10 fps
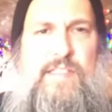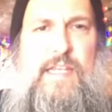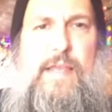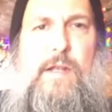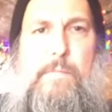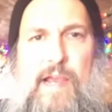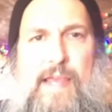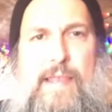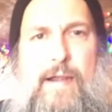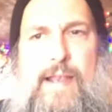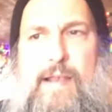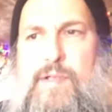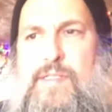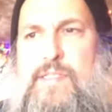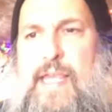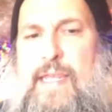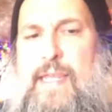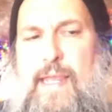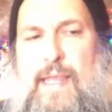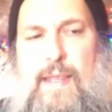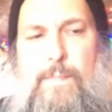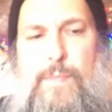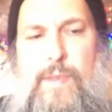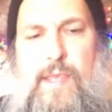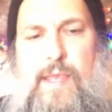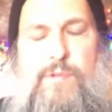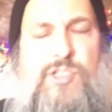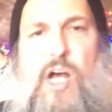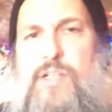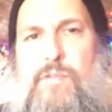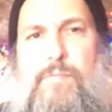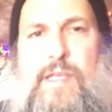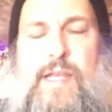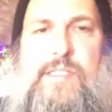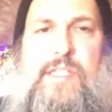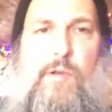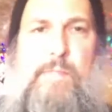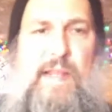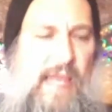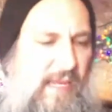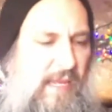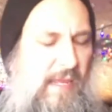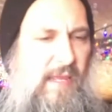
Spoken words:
together and play there. And it was awesome because there'd be like